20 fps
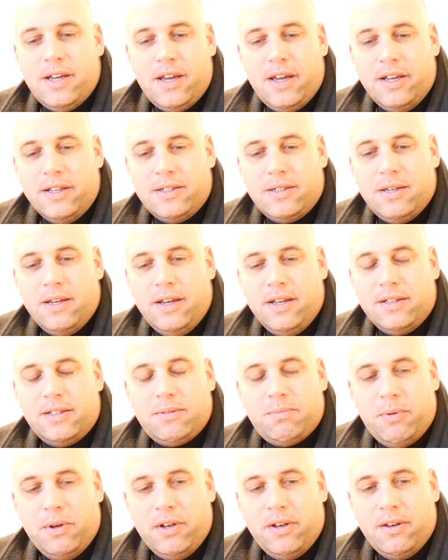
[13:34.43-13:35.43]
it's
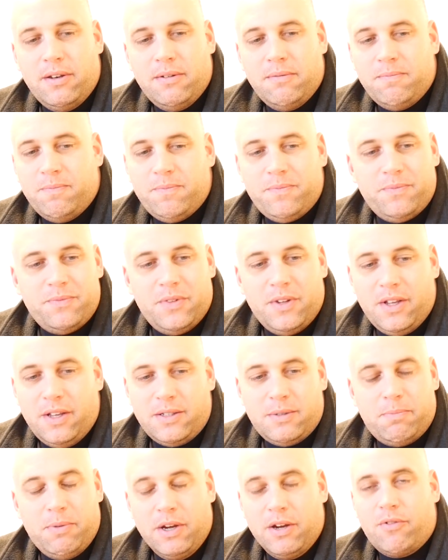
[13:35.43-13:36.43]
been
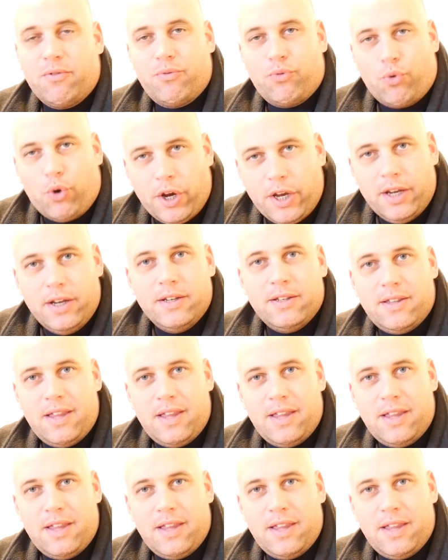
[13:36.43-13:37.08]
great.